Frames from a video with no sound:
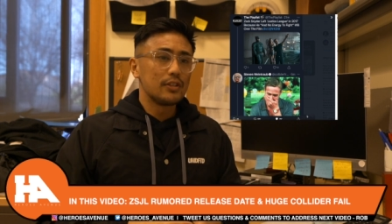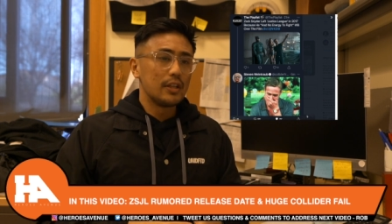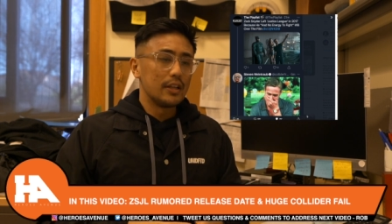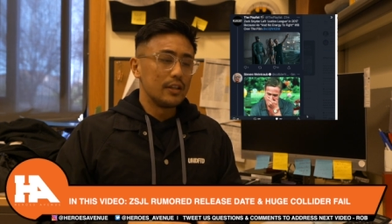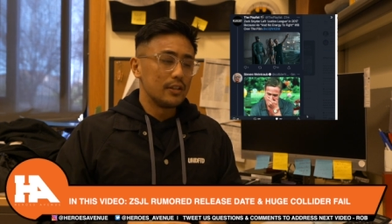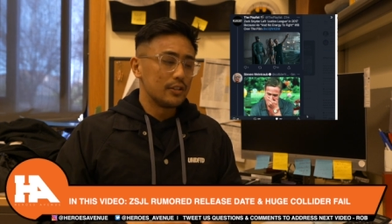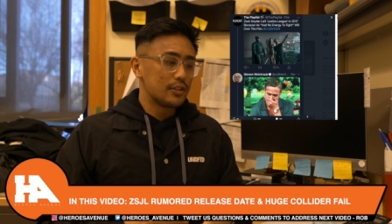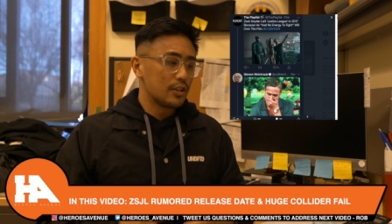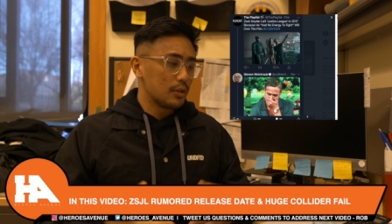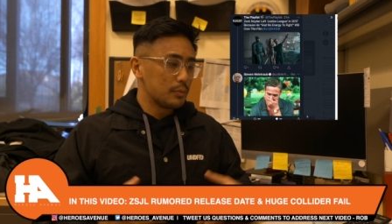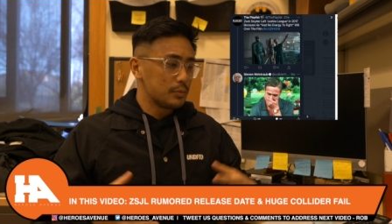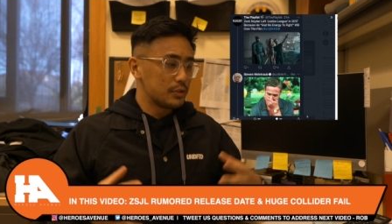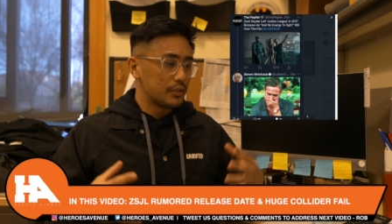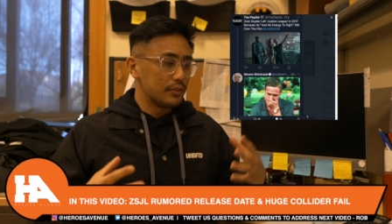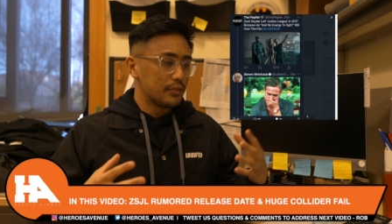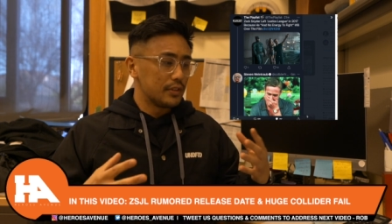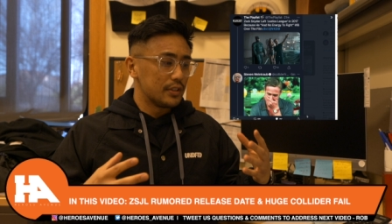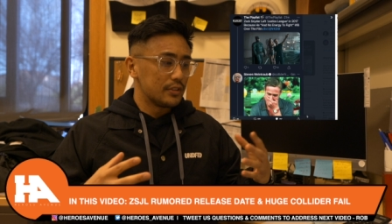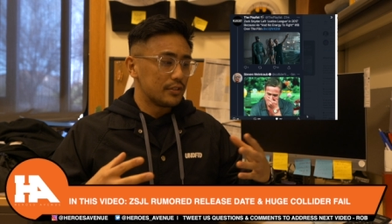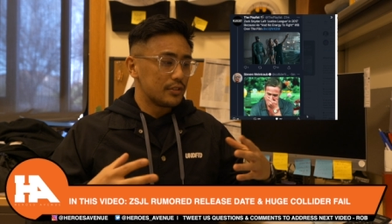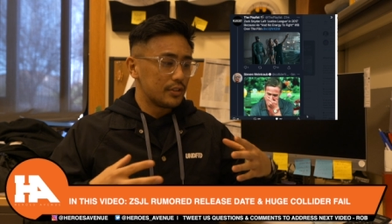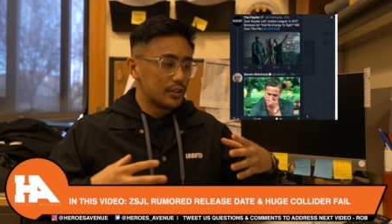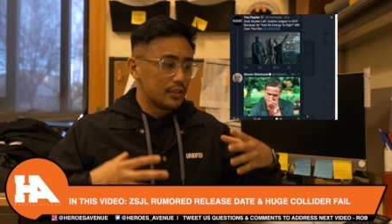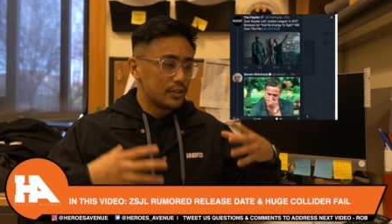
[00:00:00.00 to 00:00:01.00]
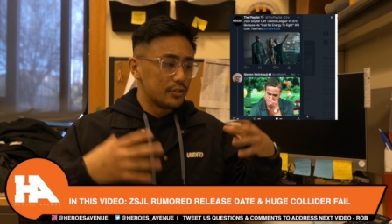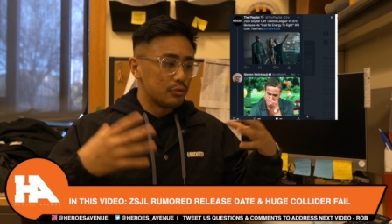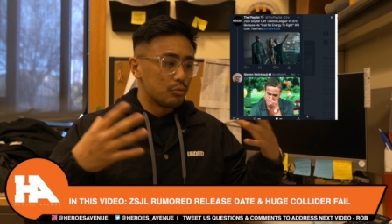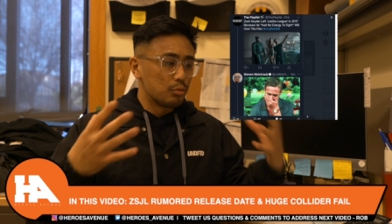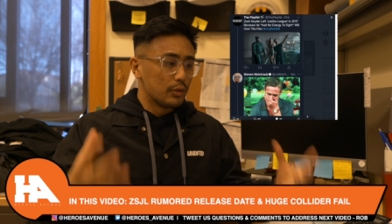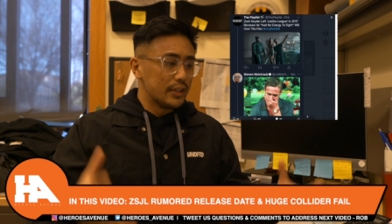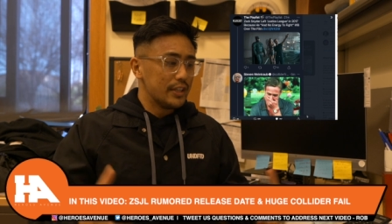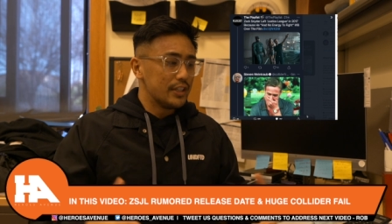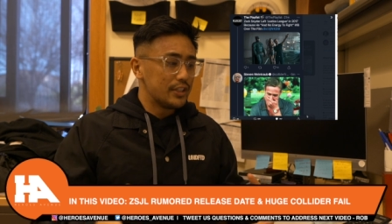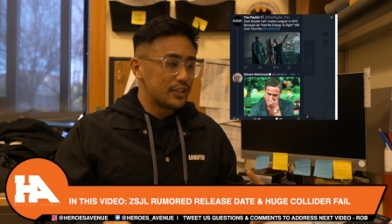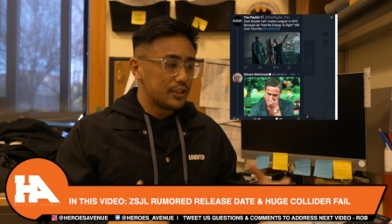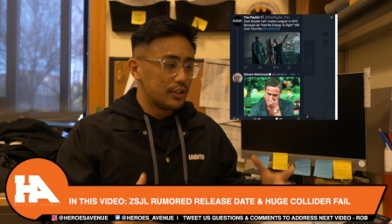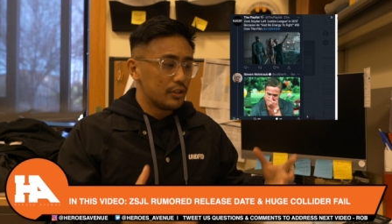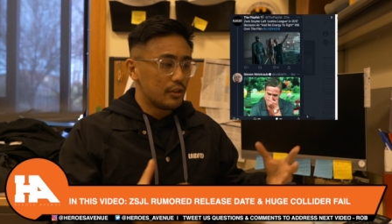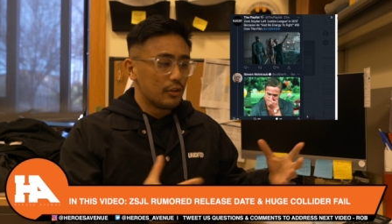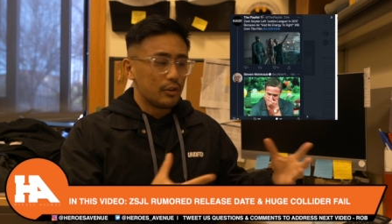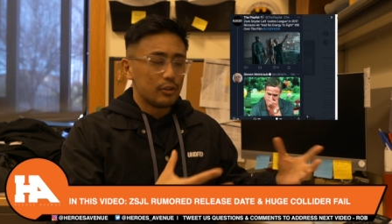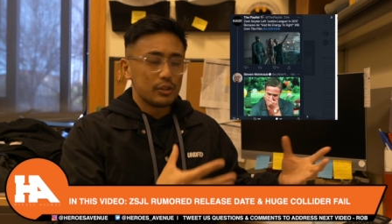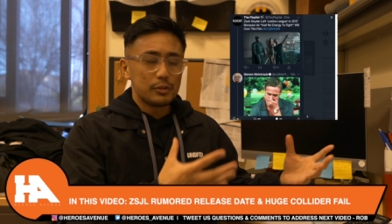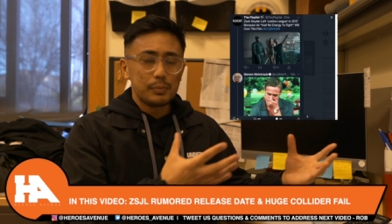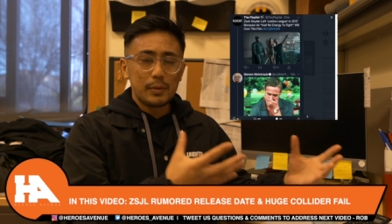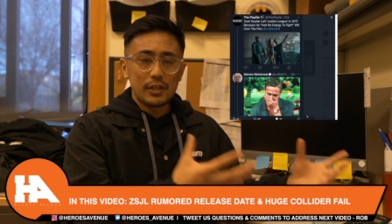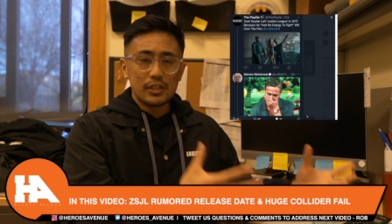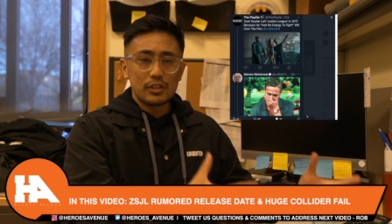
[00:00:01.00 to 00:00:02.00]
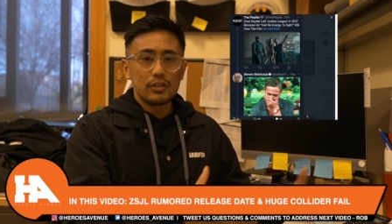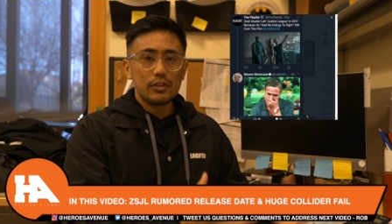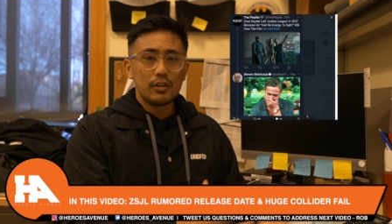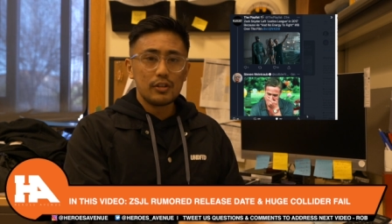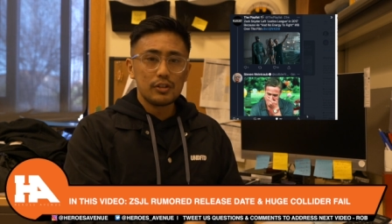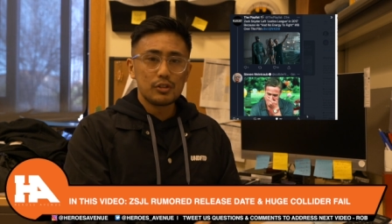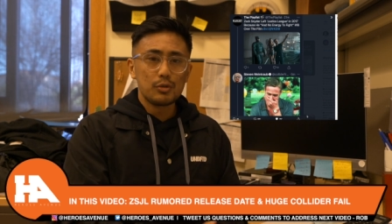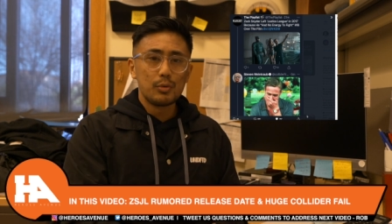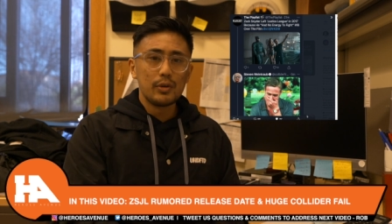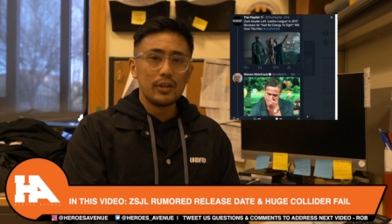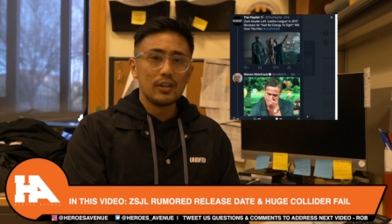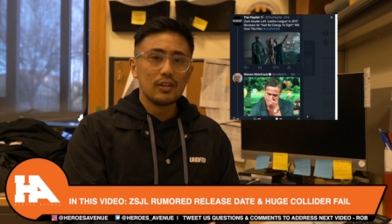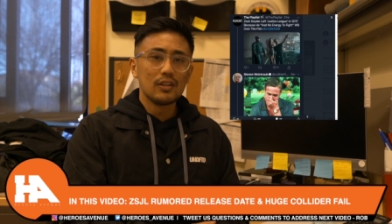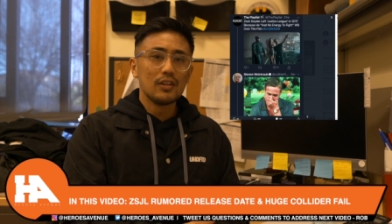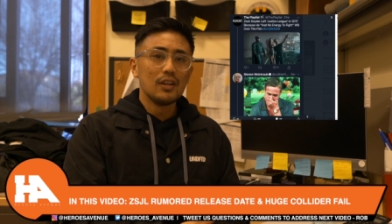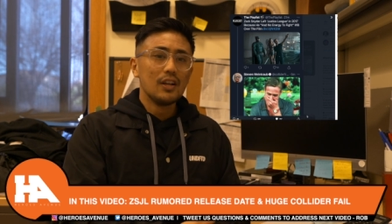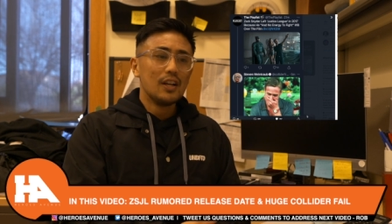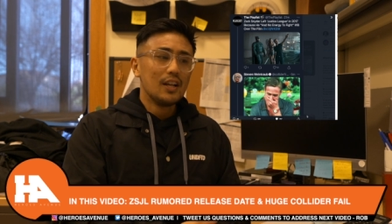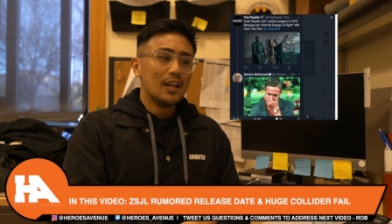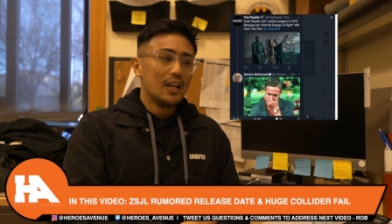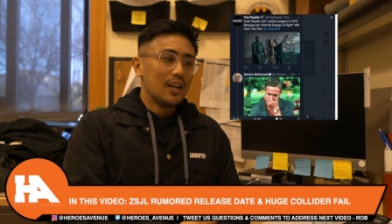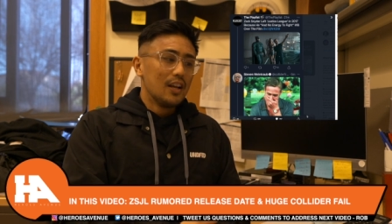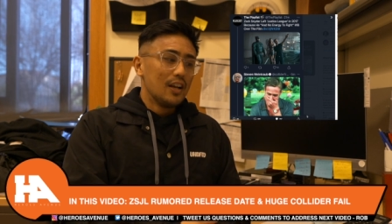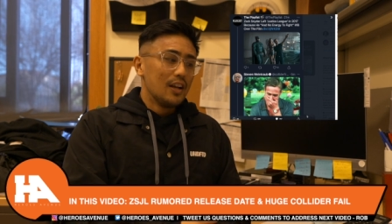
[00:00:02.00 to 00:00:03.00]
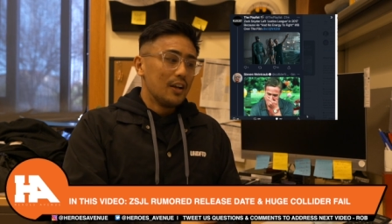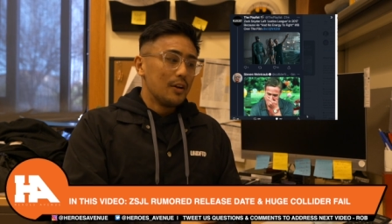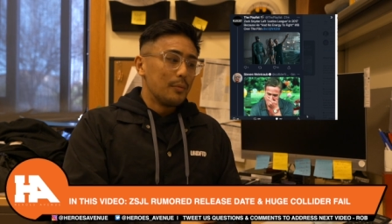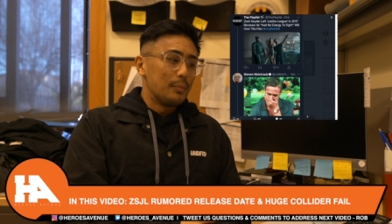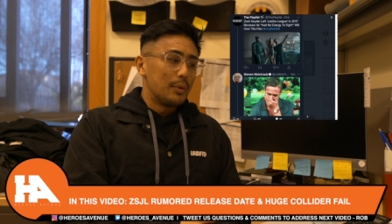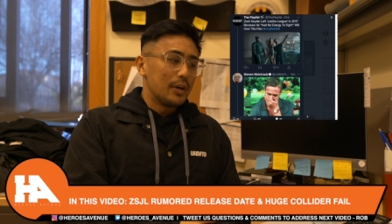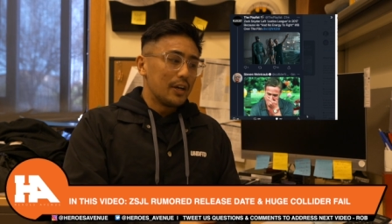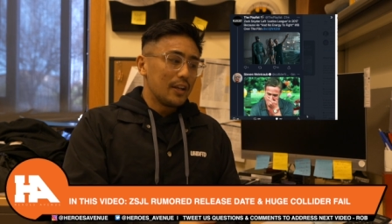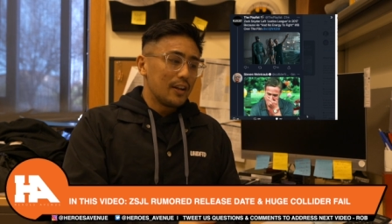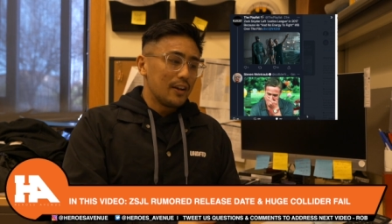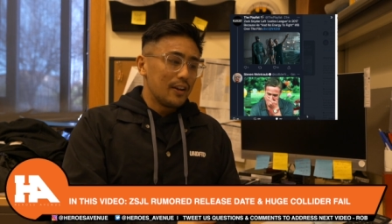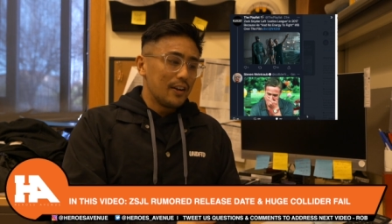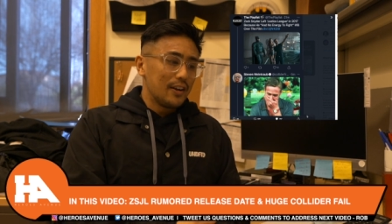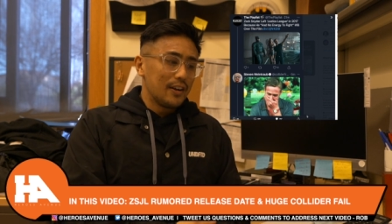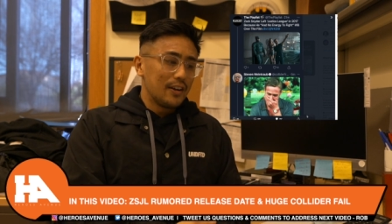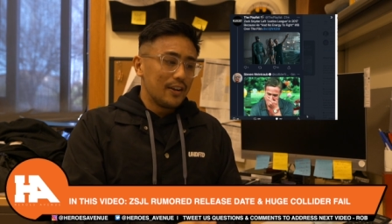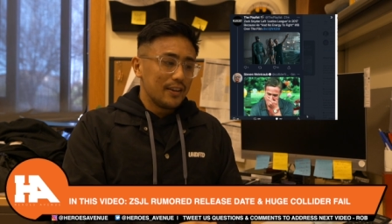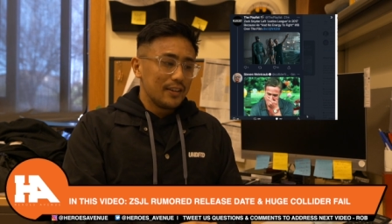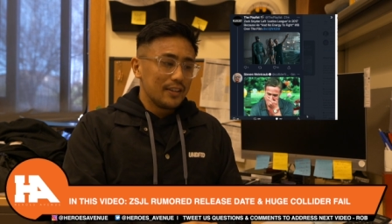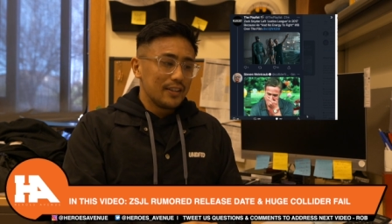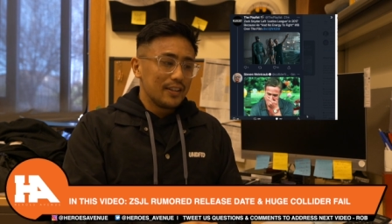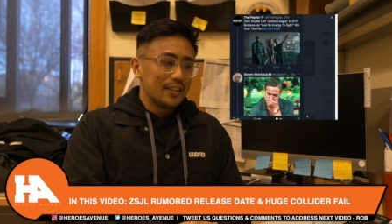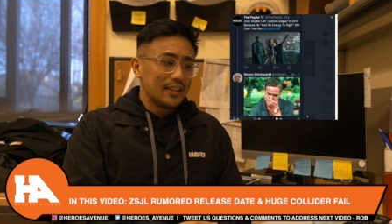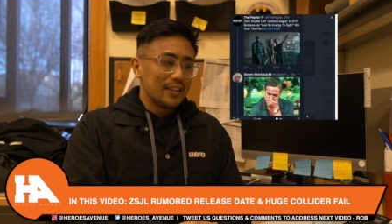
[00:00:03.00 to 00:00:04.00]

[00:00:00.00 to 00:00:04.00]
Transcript: in terms of his, his reach, you know, especially on Twitter. But uh,